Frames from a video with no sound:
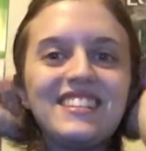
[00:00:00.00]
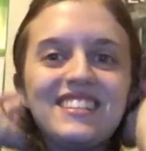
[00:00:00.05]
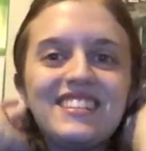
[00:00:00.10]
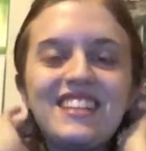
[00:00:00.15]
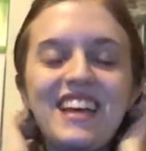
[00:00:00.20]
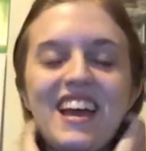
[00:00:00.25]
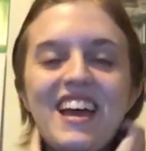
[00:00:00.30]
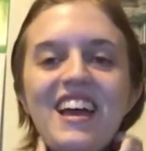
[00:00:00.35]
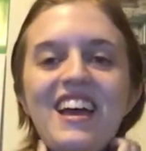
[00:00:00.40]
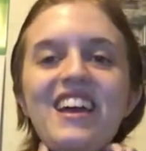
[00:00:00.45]

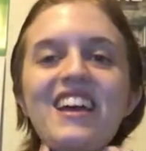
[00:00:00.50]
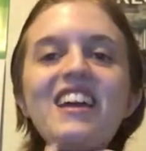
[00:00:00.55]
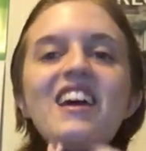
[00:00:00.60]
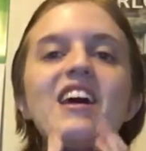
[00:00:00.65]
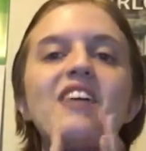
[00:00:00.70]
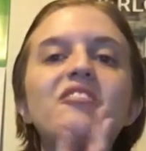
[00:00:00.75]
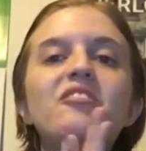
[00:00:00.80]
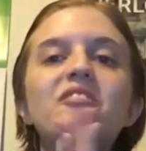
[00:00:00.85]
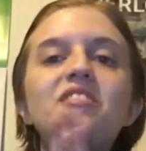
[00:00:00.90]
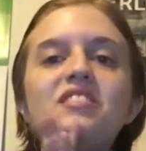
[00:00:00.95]
Today,
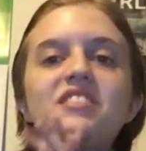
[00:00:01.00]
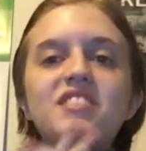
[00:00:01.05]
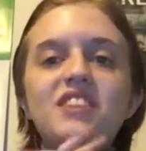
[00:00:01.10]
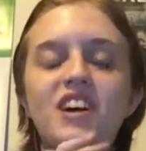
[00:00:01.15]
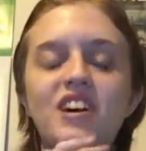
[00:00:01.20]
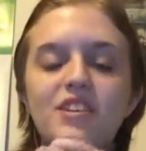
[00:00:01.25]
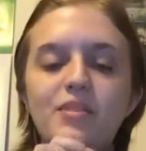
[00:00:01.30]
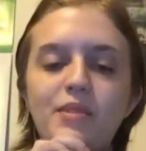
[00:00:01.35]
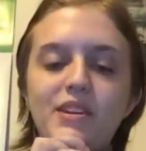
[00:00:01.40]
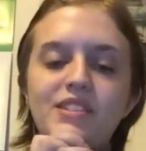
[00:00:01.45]
I'm going to
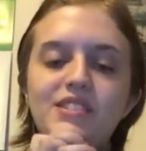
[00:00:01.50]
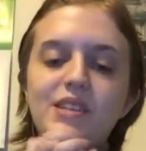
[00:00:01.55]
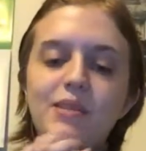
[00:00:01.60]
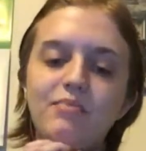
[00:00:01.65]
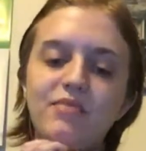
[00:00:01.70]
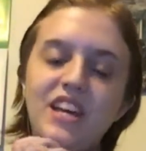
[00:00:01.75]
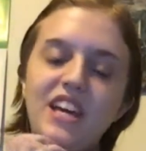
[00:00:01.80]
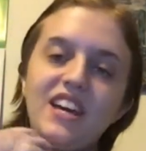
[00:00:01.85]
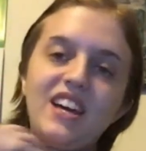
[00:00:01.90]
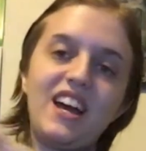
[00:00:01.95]
talk about
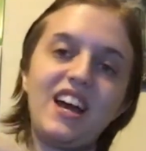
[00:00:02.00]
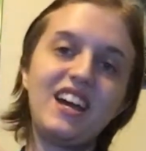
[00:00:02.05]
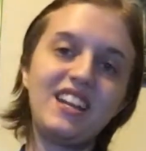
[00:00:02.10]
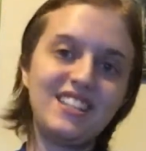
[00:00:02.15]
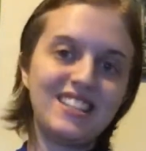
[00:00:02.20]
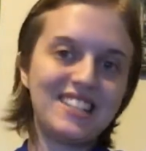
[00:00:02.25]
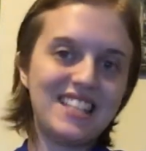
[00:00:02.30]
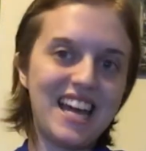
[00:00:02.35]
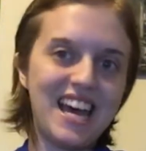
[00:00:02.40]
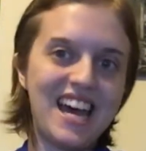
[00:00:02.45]
something kind
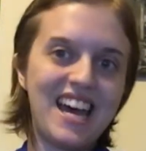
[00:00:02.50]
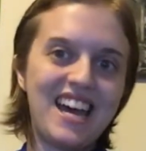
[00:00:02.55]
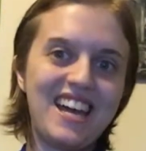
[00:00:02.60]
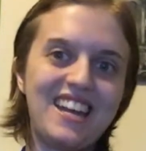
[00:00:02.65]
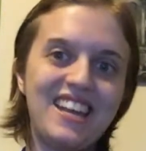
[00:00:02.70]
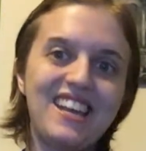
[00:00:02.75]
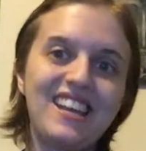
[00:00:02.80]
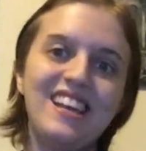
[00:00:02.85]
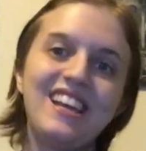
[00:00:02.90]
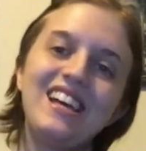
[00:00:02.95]
of
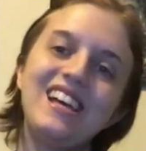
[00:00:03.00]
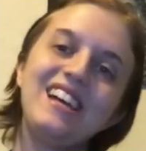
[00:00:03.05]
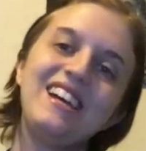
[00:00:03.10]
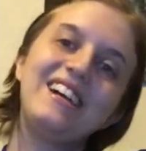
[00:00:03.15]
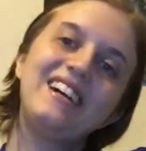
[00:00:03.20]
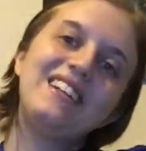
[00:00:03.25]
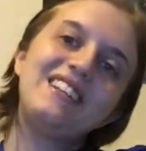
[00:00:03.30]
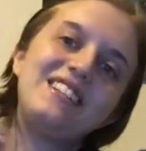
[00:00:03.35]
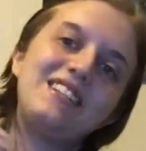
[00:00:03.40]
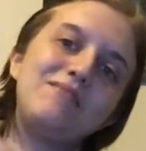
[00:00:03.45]
sad
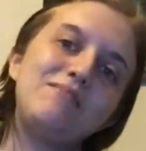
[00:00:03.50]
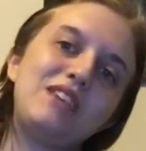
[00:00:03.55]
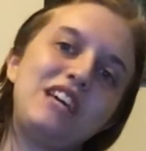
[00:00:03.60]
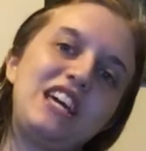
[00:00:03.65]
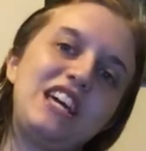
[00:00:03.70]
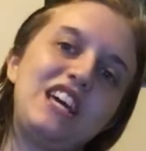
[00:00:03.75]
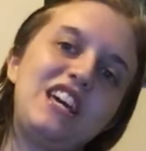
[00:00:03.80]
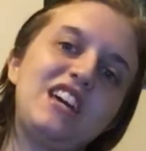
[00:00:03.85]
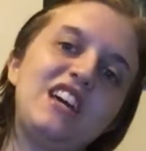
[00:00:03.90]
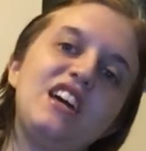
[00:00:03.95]
to
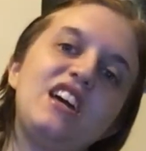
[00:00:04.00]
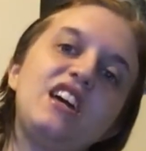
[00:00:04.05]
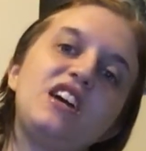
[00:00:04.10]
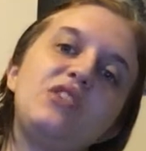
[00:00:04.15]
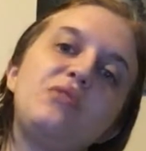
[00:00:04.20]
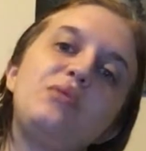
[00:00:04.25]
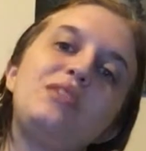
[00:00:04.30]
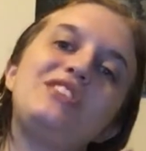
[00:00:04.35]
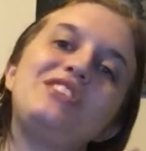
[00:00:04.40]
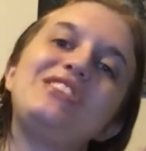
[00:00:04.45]
me,
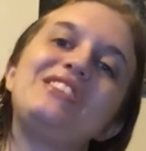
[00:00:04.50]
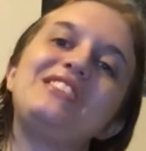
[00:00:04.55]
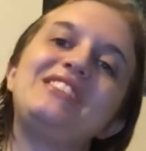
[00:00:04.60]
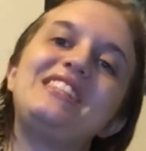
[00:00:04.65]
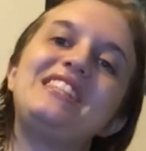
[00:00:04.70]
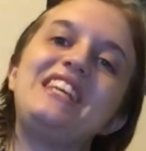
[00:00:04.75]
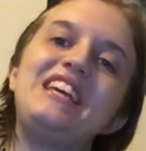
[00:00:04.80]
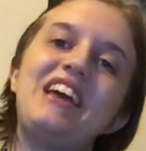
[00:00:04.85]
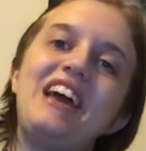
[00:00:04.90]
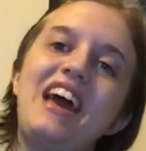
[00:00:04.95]
which is
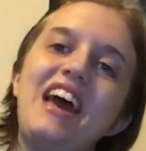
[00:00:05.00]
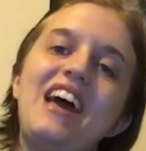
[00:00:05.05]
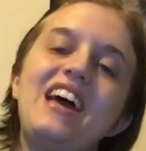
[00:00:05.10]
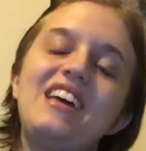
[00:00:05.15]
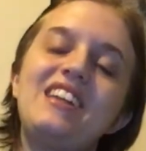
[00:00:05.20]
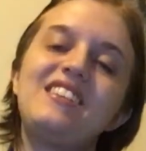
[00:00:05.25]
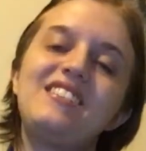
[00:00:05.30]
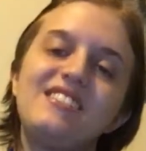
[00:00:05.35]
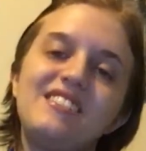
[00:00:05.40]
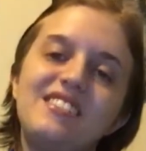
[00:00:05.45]
the
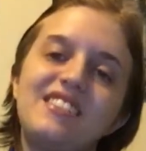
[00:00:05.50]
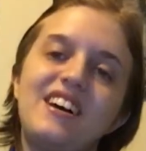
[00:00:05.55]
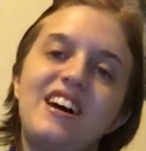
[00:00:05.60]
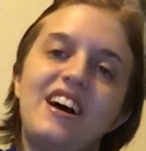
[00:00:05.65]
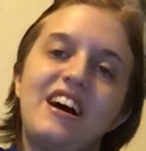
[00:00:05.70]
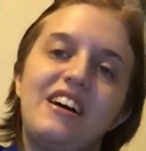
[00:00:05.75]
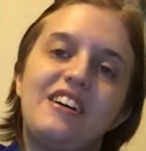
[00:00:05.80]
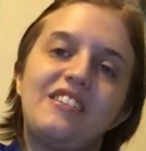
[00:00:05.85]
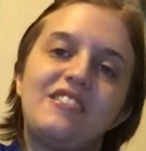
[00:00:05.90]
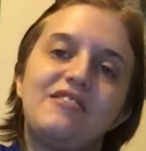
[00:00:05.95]
end
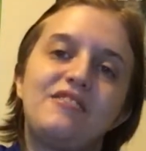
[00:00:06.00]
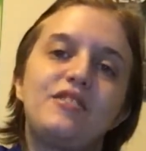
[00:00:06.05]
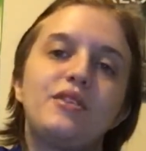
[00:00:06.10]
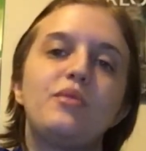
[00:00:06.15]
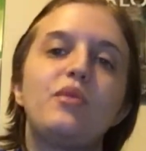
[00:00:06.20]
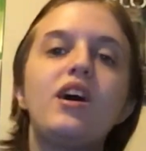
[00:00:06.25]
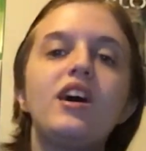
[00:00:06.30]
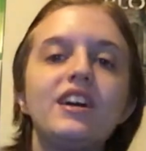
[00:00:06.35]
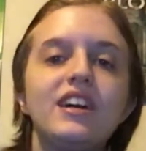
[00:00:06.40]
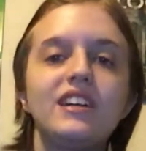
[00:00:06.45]
of the
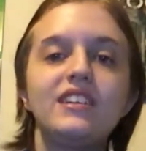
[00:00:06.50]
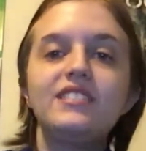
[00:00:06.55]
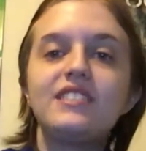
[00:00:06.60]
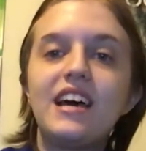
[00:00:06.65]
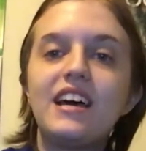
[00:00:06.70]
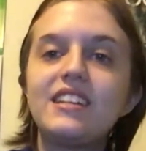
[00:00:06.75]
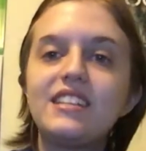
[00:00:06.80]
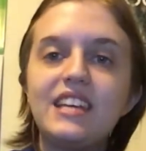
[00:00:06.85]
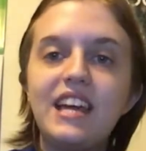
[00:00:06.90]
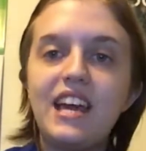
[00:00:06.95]
Walking
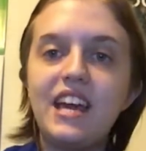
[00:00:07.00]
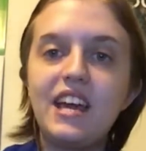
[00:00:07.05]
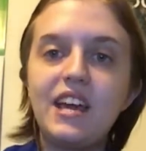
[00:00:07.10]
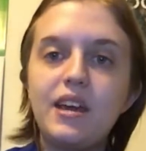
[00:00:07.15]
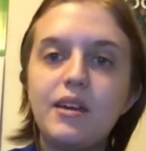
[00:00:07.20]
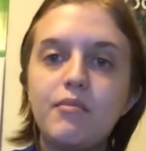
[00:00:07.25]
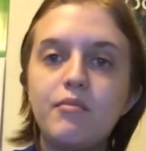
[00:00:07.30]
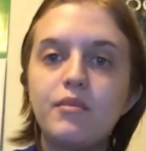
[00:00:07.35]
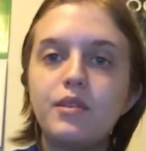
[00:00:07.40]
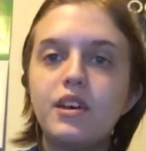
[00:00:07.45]
Dead
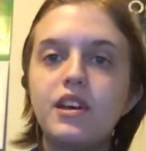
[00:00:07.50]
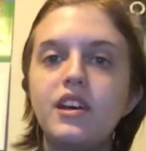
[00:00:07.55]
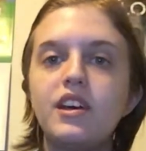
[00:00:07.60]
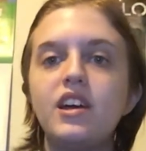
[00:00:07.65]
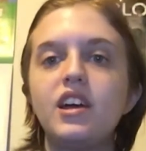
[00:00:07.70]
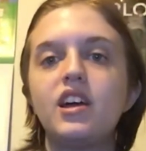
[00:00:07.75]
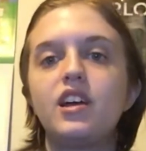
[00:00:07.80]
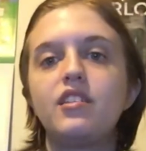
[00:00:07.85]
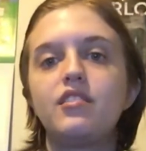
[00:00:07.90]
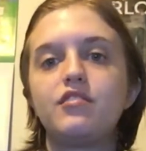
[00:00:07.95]
game
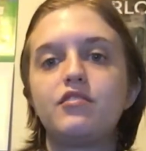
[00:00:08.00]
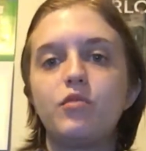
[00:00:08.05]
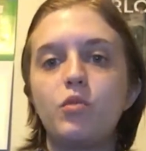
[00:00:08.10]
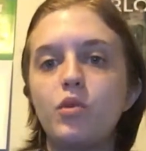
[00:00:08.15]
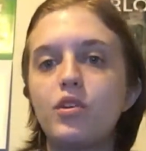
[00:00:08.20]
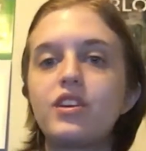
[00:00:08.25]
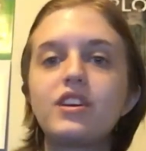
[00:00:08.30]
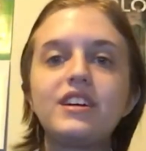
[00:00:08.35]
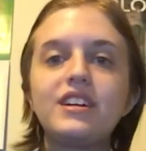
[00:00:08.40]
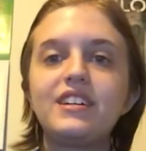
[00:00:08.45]

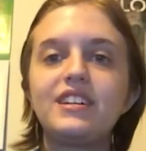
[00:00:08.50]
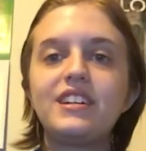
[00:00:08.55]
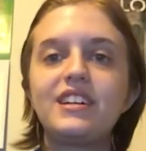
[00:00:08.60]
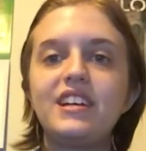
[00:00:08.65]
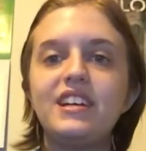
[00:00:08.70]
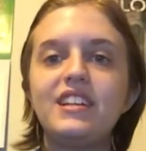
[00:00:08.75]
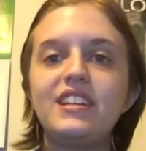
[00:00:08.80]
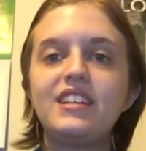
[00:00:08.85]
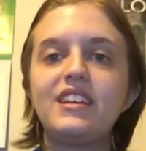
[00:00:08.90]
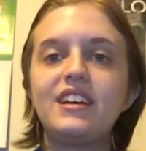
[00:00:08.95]
for
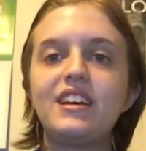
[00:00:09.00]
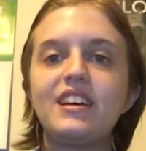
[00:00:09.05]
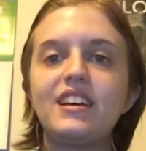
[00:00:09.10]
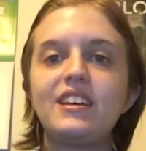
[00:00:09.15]
good.